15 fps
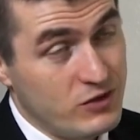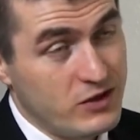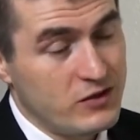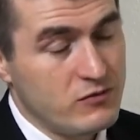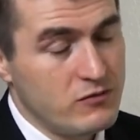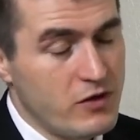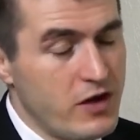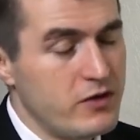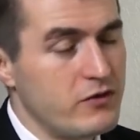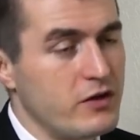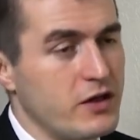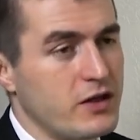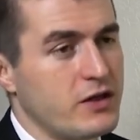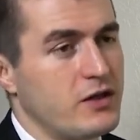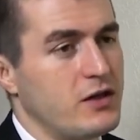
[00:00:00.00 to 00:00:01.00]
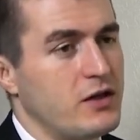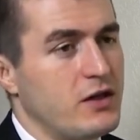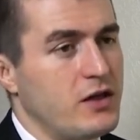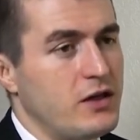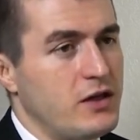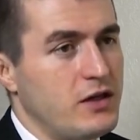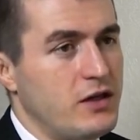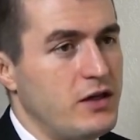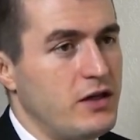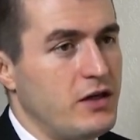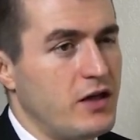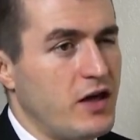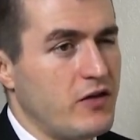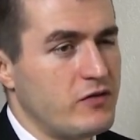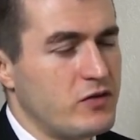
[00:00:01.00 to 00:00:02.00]
in rhetoric,
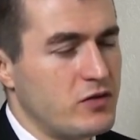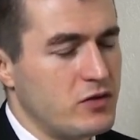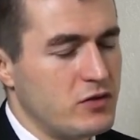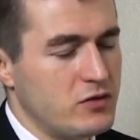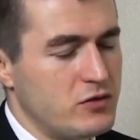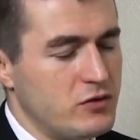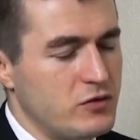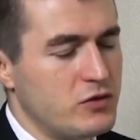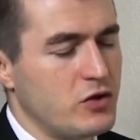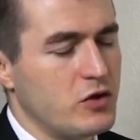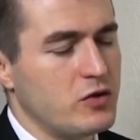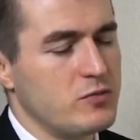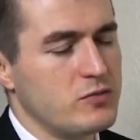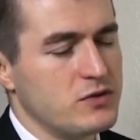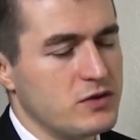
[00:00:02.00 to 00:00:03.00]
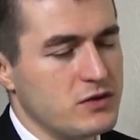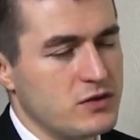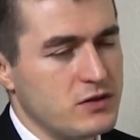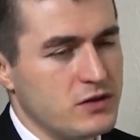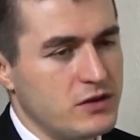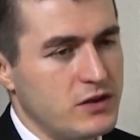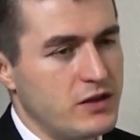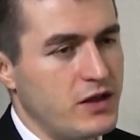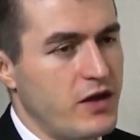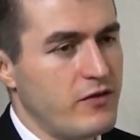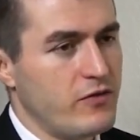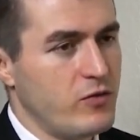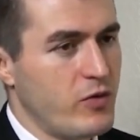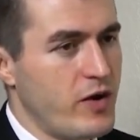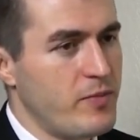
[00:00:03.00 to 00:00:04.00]
he, after two terms, he
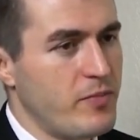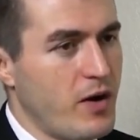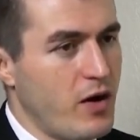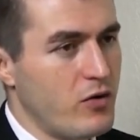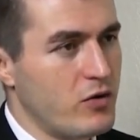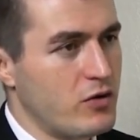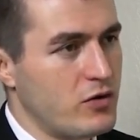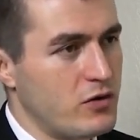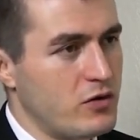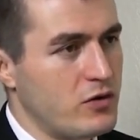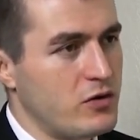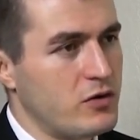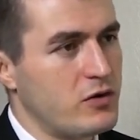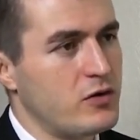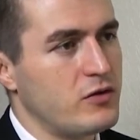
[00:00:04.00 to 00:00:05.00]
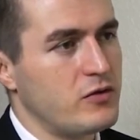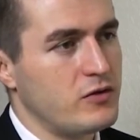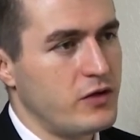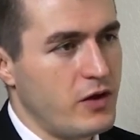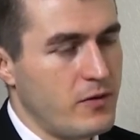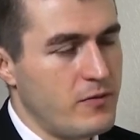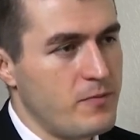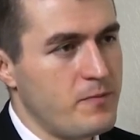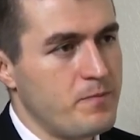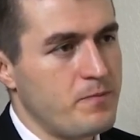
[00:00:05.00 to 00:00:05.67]
gave away power to Medvedev. And, yeah. But